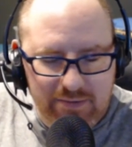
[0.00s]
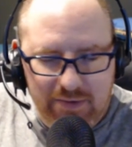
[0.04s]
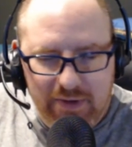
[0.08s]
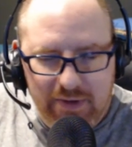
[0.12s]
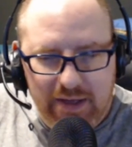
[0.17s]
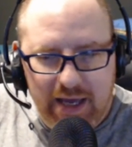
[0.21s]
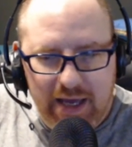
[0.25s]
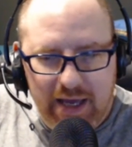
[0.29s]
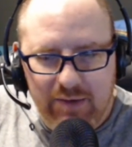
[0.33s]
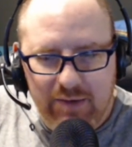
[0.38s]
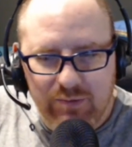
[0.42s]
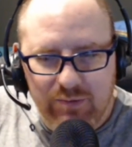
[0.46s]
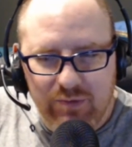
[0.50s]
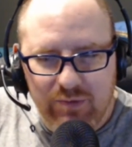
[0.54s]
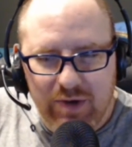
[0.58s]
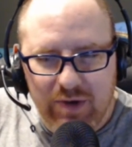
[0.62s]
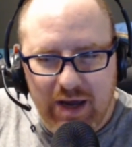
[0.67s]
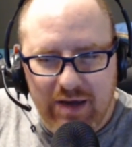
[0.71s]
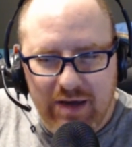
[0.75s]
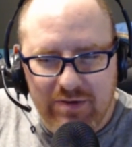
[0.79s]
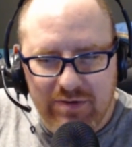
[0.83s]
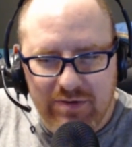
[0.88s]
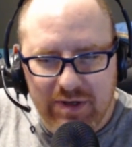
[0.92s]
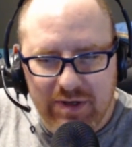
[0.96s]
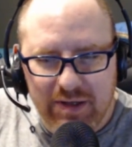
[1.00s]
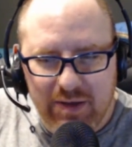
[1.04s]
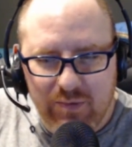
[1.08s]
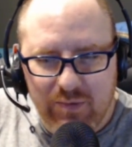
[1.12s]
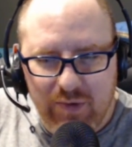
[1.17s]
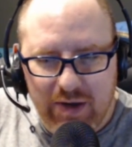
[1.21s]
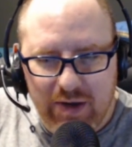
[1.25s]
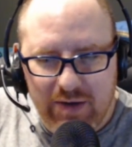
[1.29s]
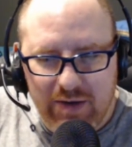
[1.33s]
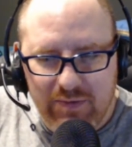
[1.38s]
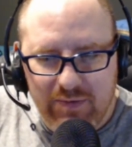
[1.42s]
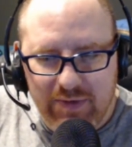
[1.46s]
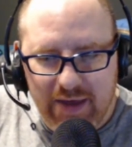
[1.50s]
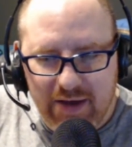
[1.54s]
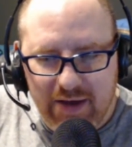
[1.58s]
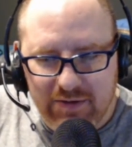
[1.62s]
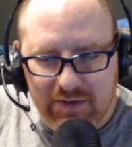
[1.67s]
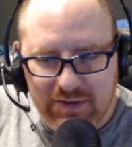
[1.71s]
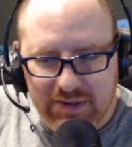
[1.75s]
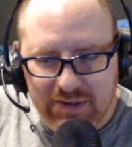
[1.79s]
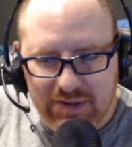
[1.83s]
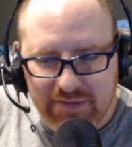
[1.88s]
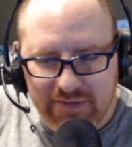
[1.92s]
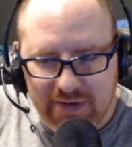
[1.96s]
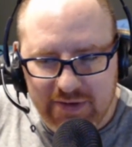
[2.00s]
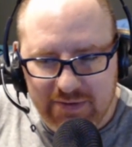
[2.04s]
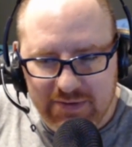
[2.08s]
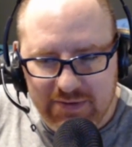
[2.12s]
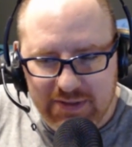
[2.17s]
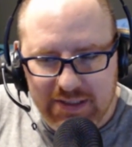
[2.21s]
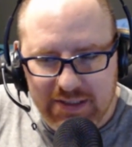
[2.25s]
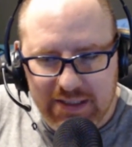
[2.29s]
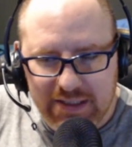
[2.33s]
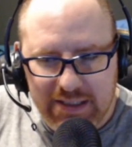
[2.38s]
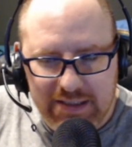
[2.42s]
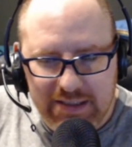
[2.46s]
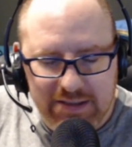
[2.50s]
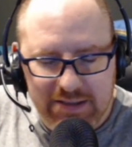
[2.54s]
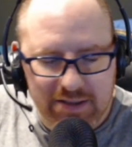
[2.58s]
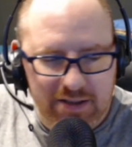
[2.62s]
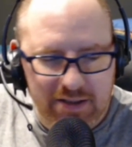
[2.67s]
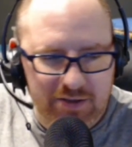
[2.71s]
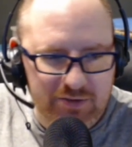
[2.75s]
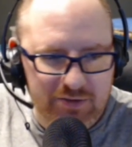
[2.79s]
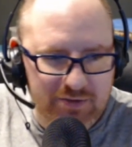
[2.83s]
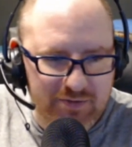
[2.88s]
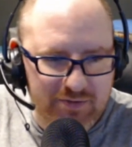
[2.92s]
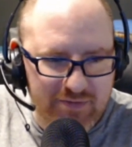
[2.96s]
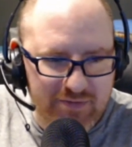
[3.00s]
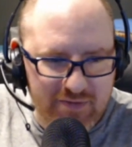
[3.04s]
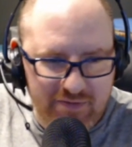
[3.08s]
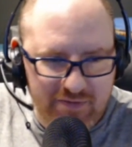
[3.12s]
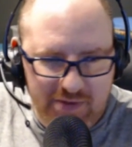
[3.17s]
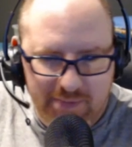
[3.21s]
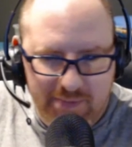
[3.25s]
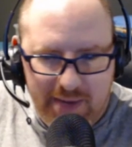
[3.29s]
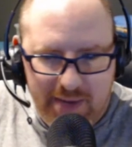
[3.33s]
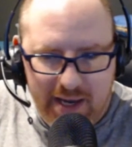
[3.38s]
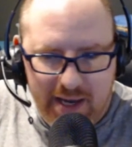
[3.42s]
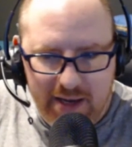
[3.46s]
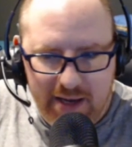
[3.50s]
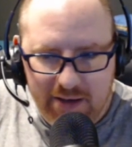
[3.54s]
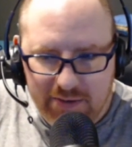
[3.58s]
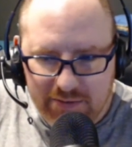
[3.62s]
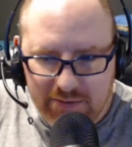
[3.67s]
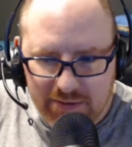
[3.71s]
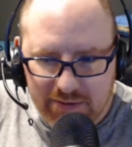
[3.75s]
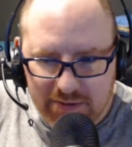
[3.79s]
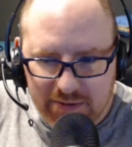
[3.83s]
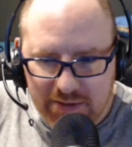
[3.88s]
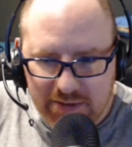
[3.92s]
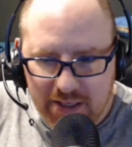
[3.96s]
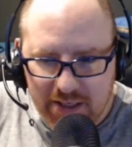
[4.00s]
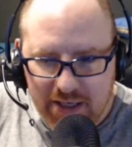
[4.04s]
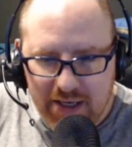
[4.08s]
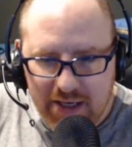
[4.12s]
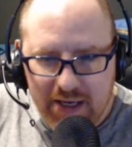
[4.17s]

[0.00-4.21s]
well, they hadn't weighed. I don't think they weighed it without stuff, and it was at least 150 pounds.